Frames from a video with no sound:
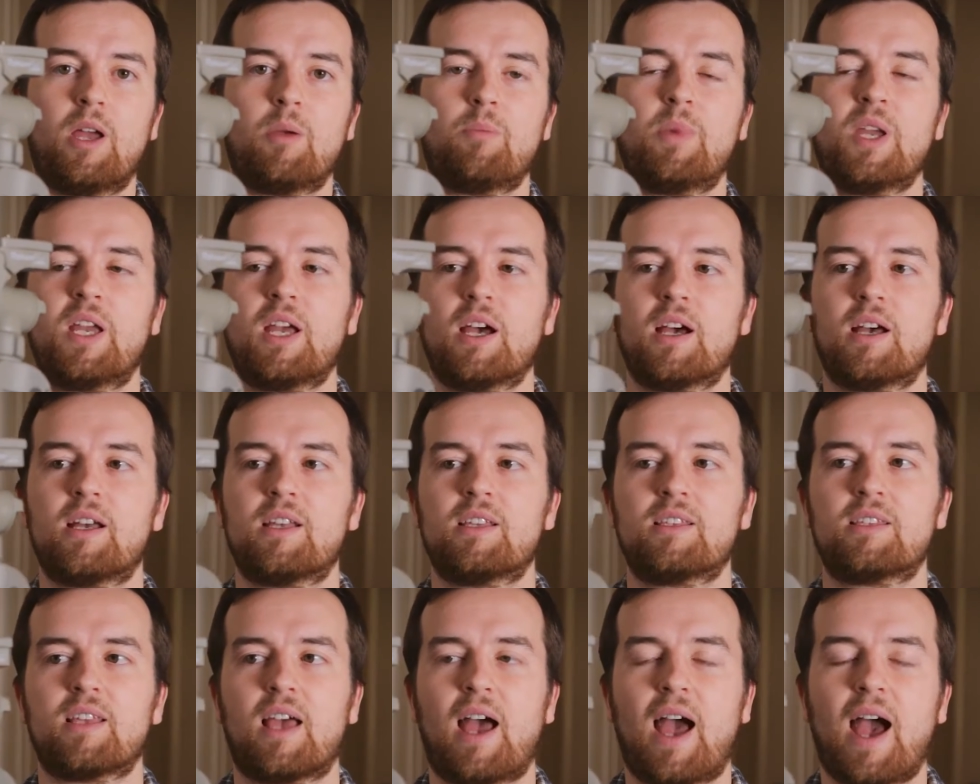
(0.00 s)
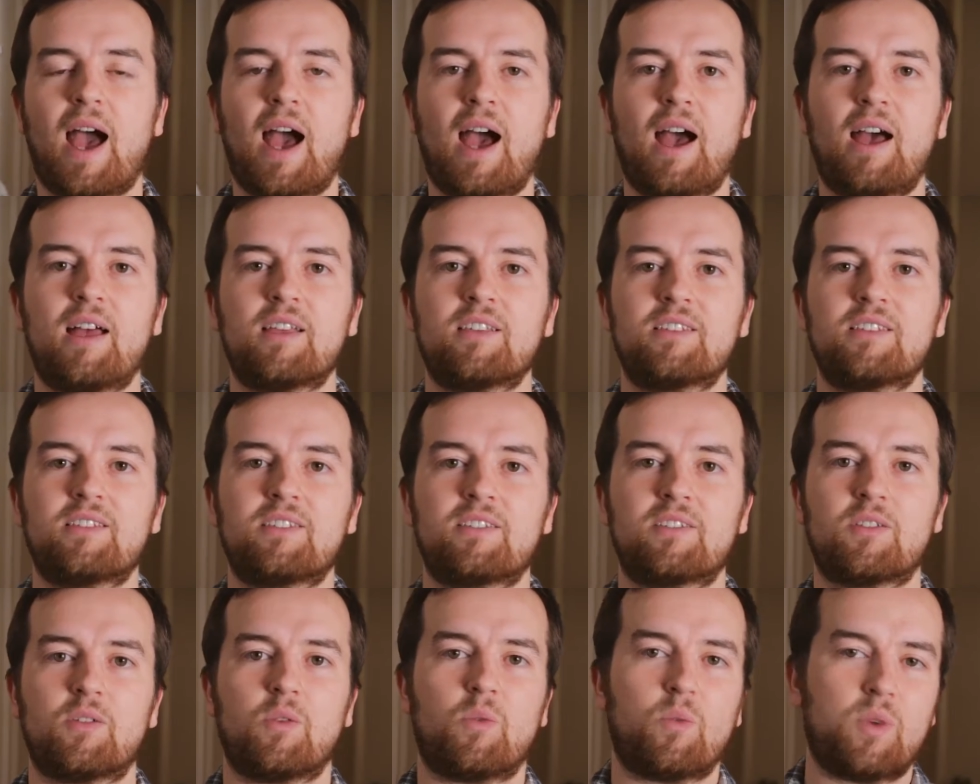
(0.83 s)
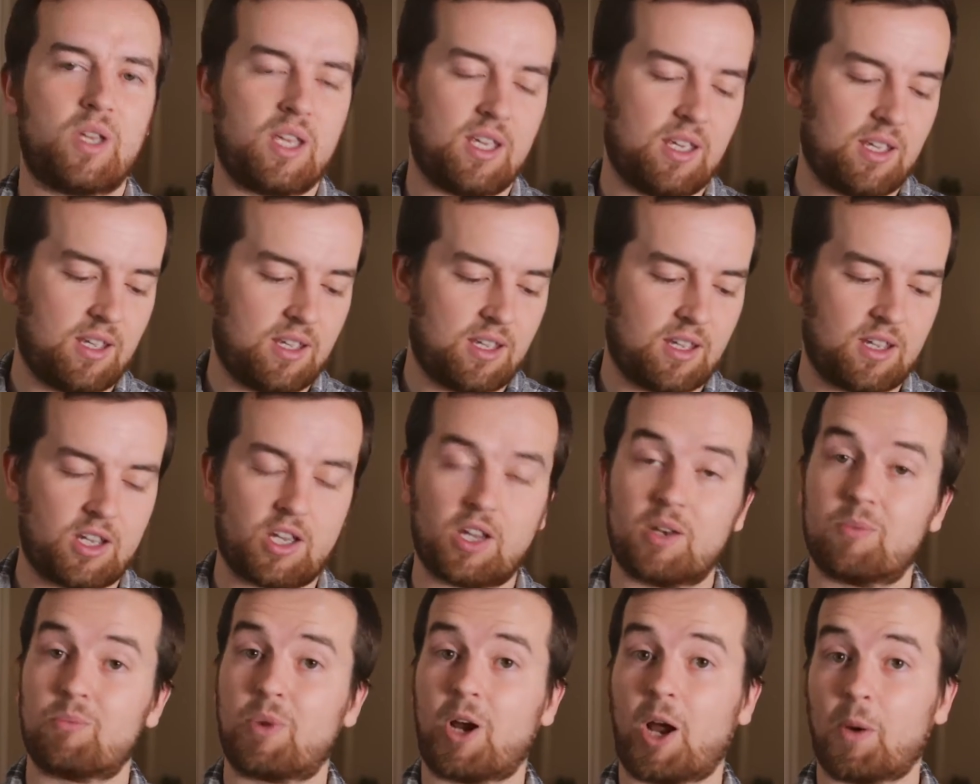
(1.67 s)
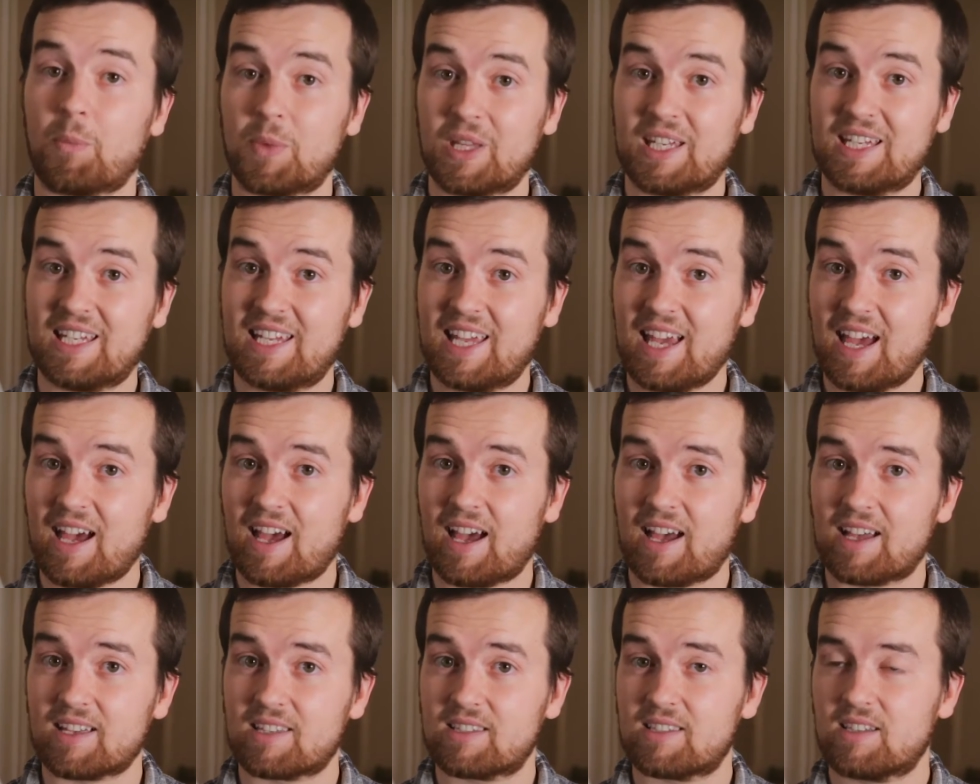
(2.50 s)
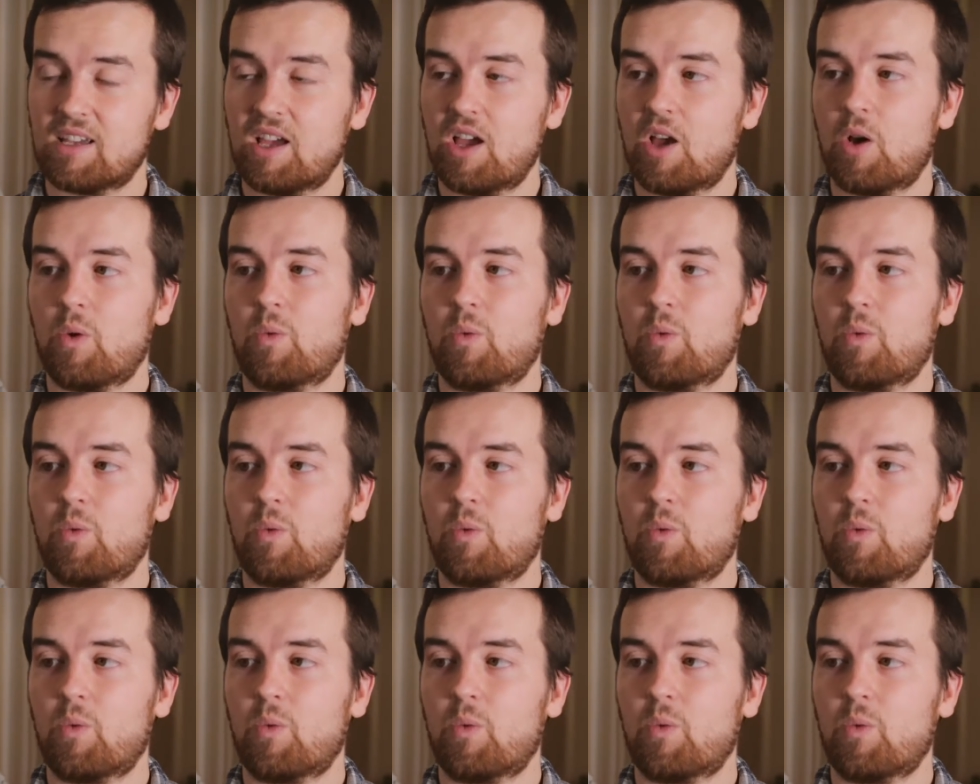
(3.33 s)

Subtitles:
Because as we can probably guess,